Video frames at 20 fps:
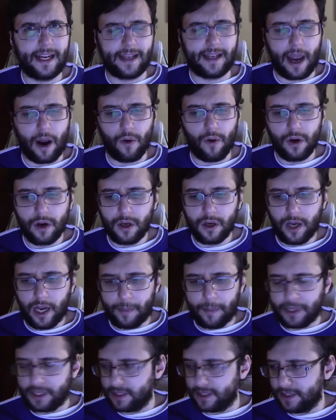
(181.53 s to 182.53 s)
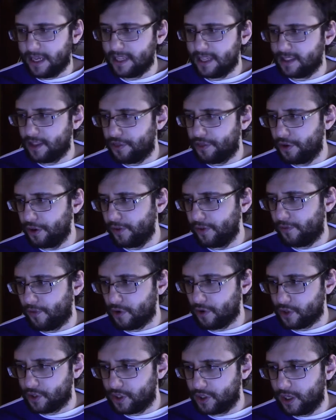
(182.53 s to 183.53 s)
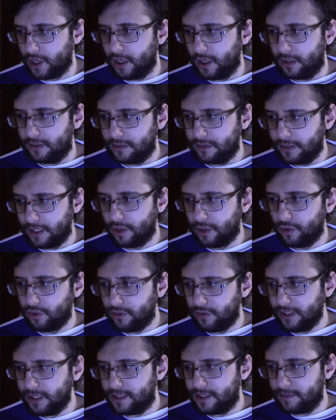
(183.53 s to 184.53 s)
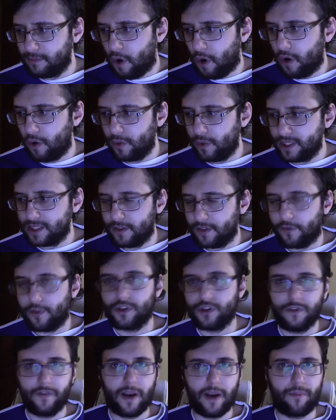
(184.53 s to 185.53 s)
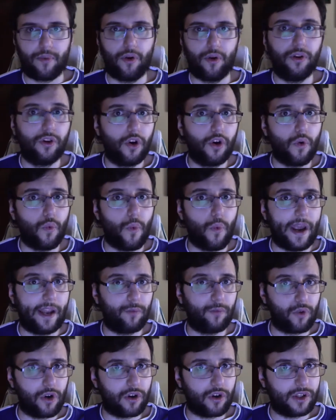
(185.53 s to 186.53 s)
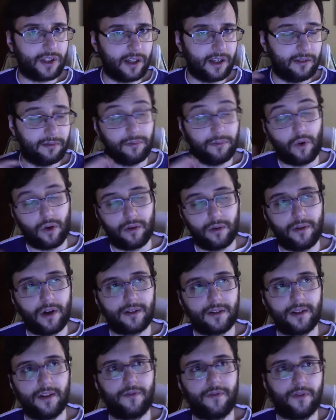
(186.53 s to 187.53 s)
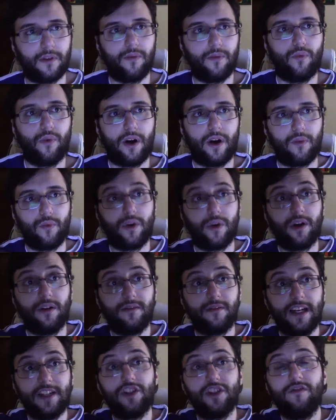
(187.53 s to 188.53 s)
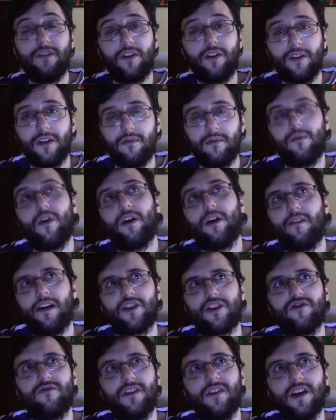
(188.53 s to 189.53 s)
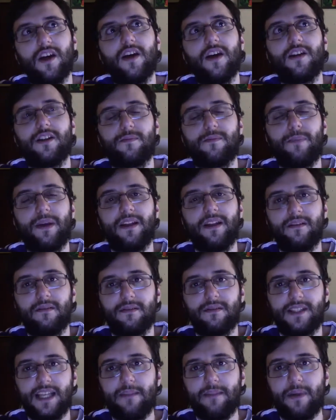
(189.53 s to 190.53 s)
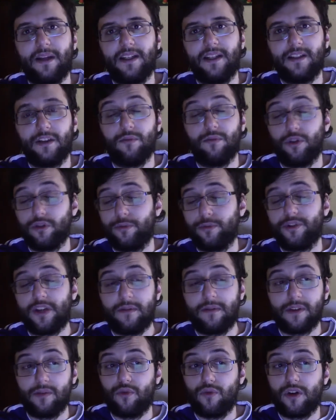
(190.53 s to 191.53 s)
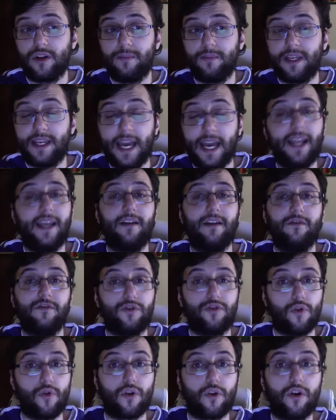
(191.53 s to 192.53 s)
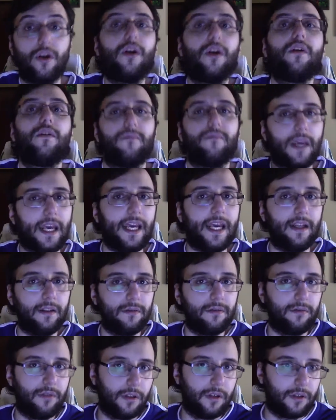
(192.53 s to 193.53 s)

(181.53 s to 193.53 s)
now. I mean, today's the 31st. Literally tomorrow is the 1st of April, when we're, or not, where we're allegedly gonna, not allegedly, it's been said by Nintendo multiple times that we're gonna be getting Joker in,